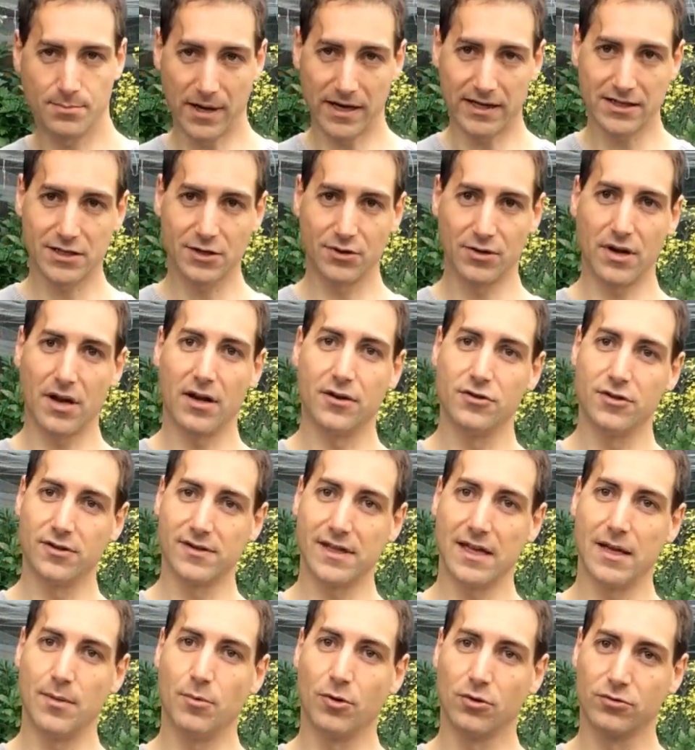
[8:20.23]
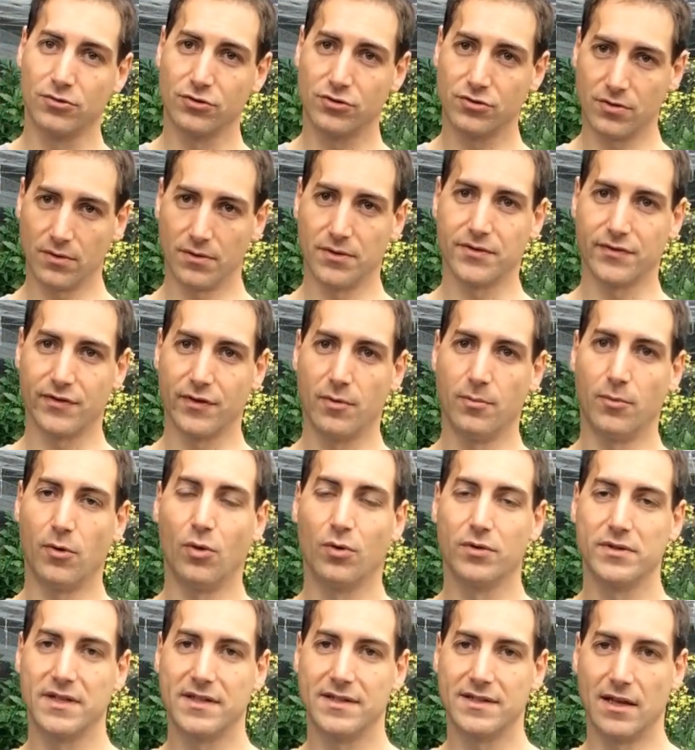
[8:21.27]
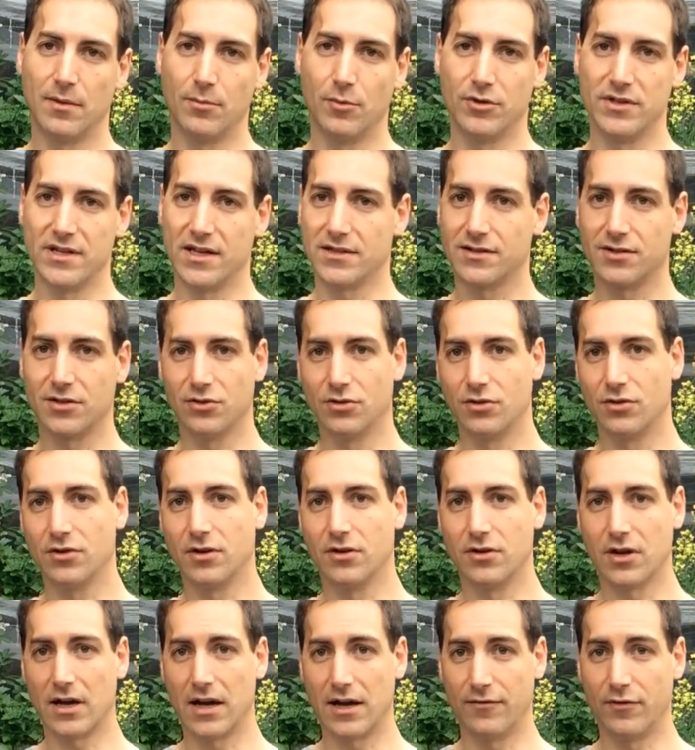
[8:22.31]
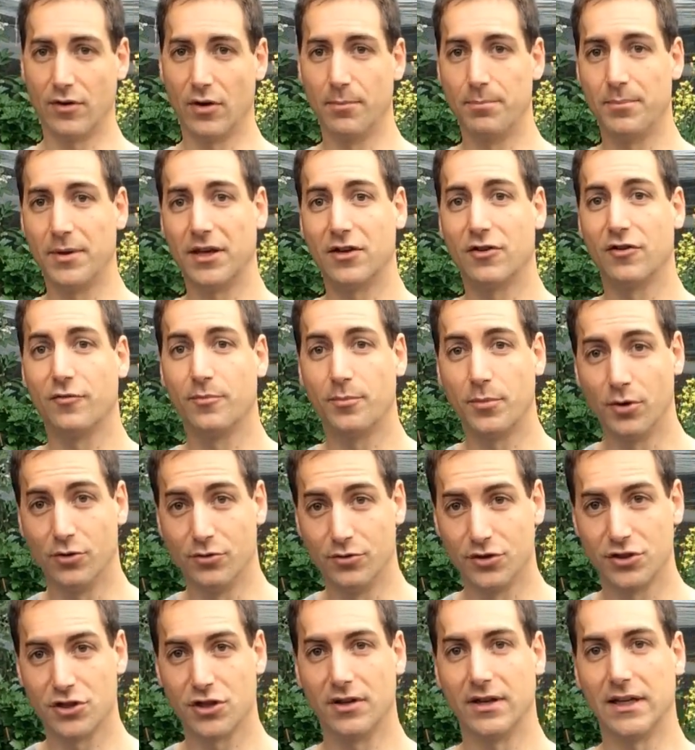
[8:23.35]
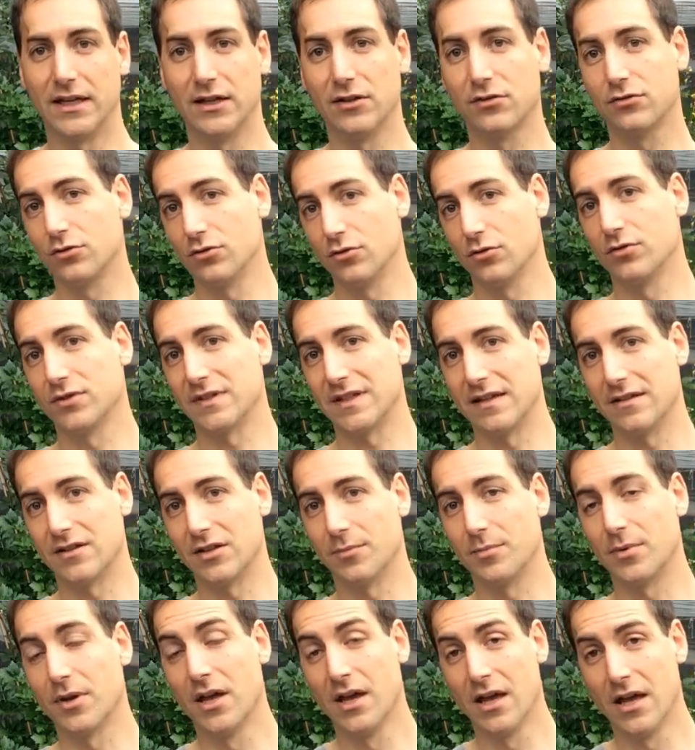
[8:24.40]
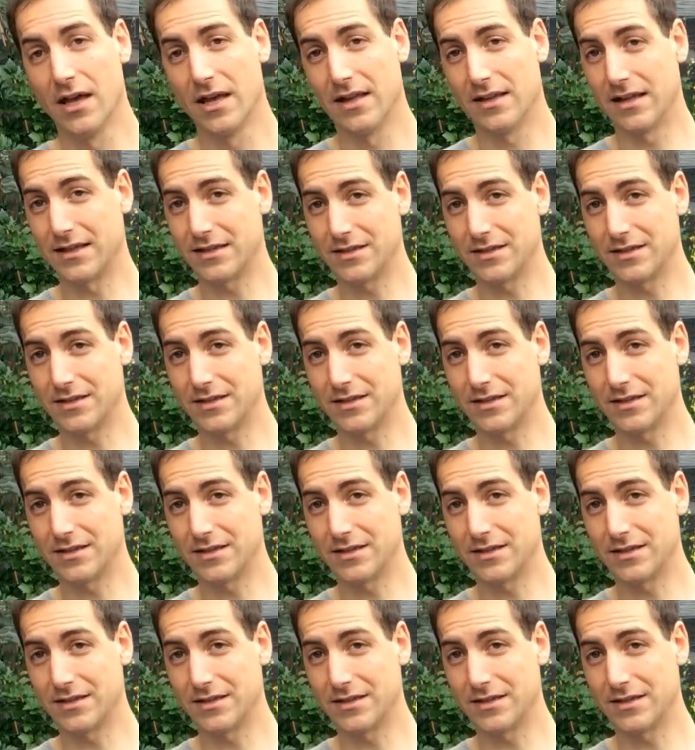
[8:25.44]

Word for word: and the bacteria are not able to transform all this ammonia so you're going to have a peak of pollution into your setup